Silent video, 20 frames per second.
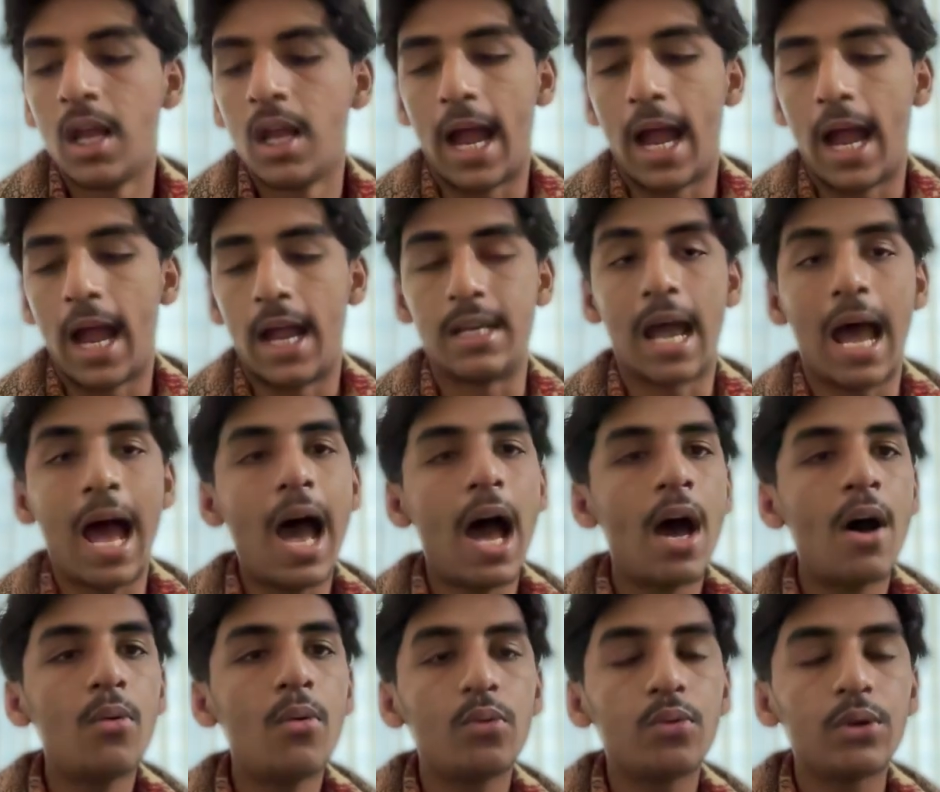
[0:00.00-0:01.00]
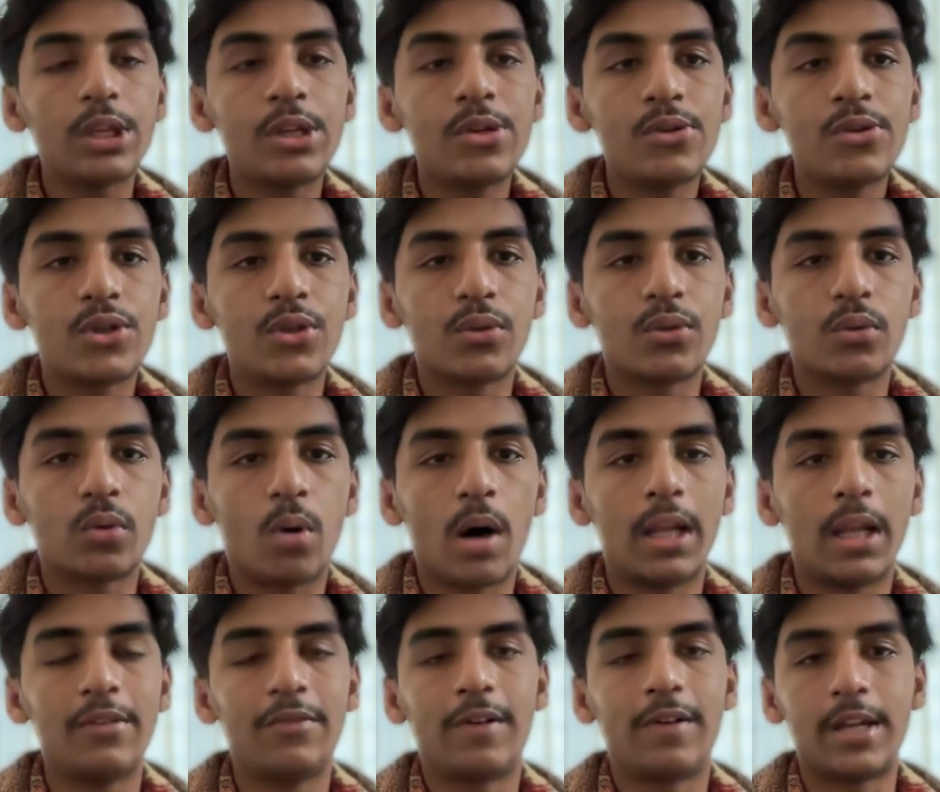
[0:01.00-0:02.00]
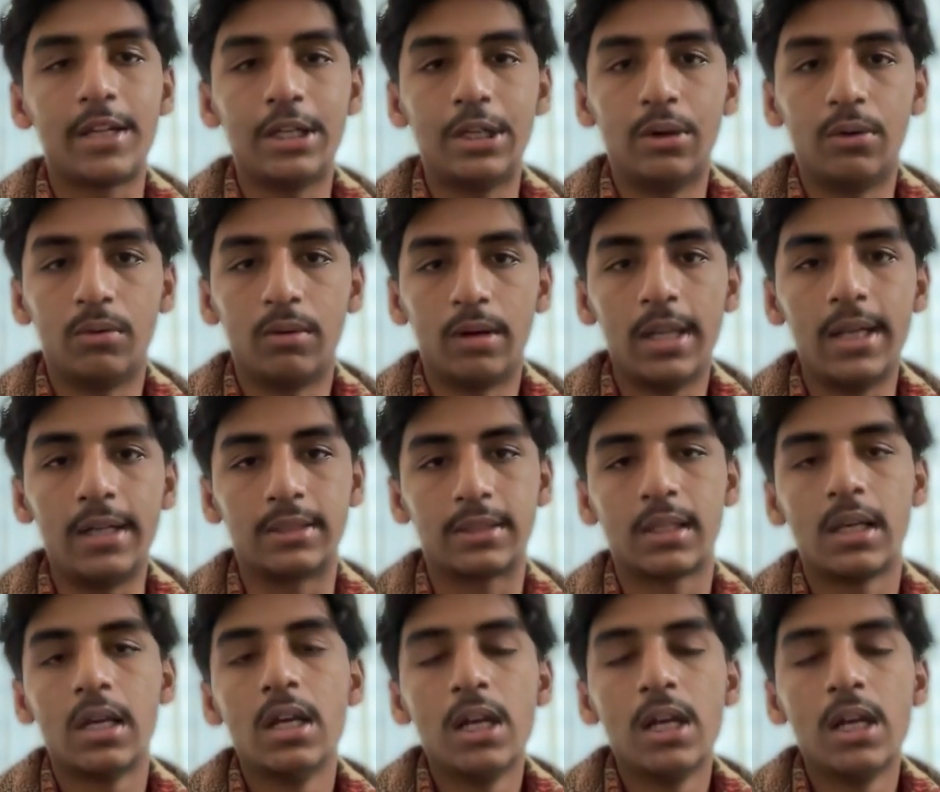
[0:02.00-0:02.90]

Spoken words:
And how you should qualify your leads: